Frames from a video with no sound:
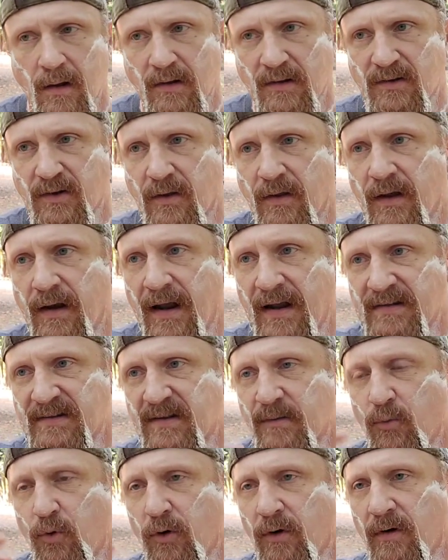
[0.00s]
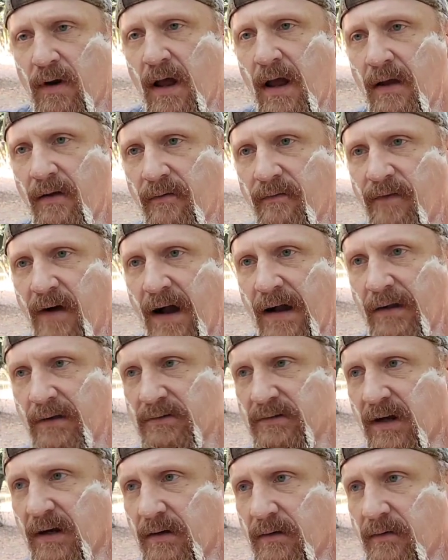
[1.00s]
And so then as the more
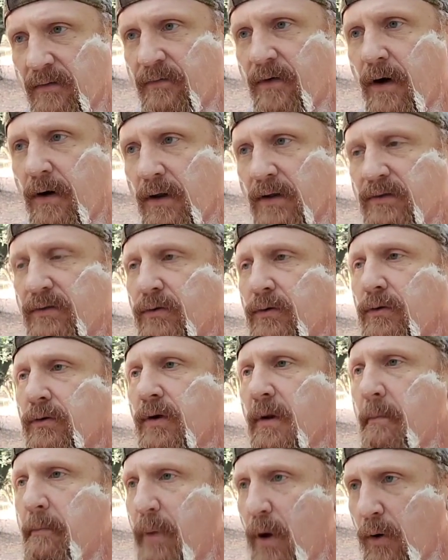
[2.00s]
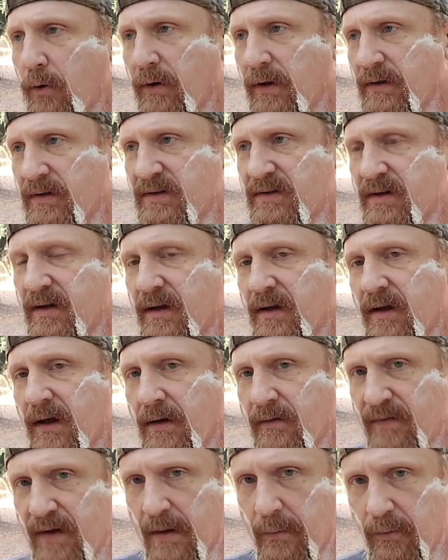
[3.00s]
volatile components
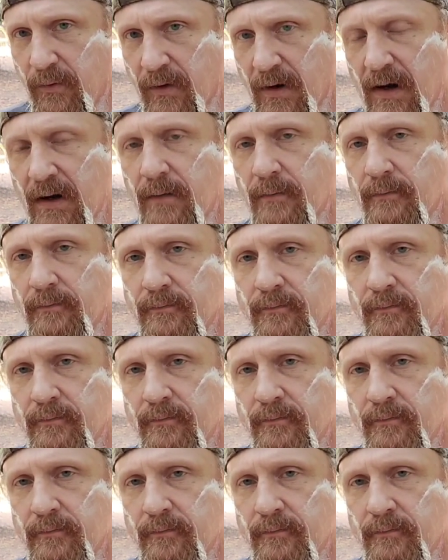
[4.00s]
evaporate,